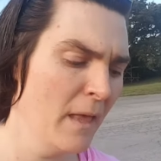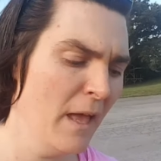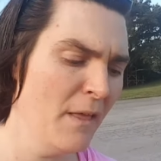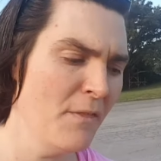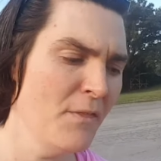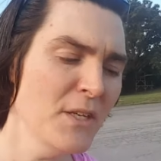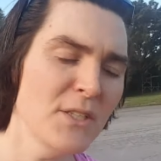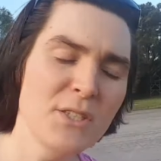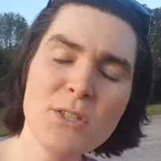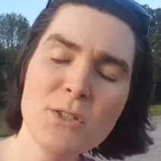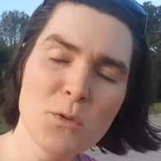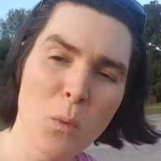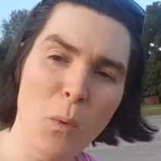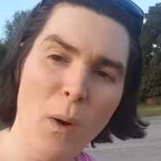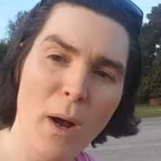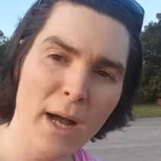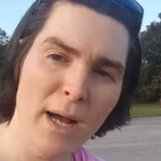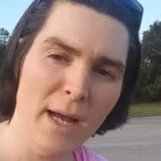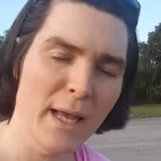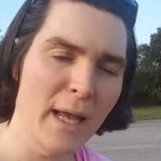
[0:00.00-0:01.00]
And this is
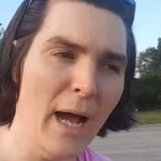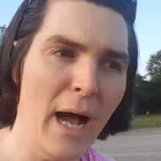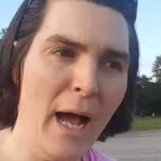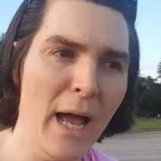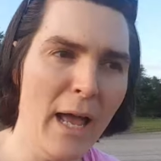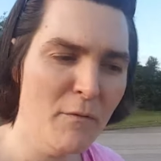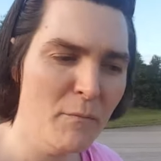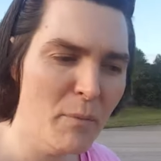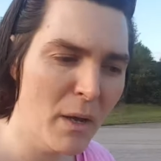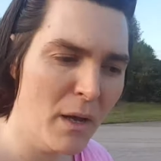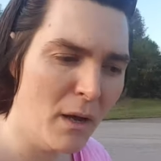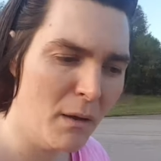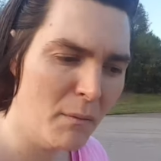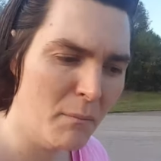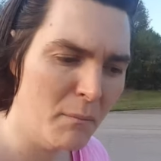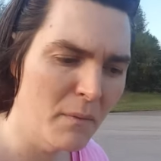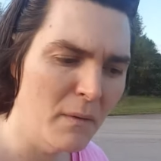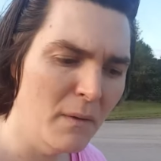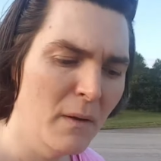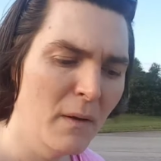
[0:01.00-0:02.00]
why I have
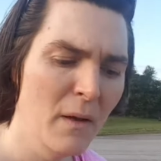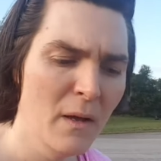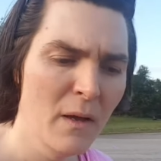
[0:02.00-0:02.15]
become